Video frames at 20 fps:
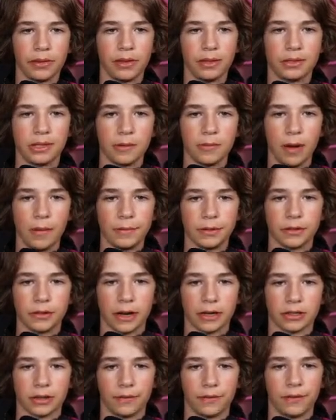The team rumbles are
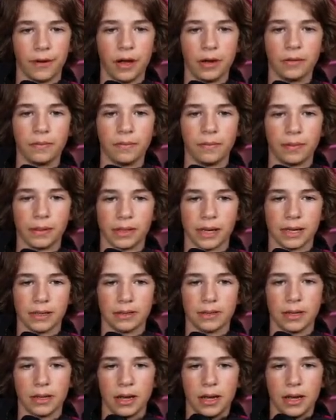actually fun because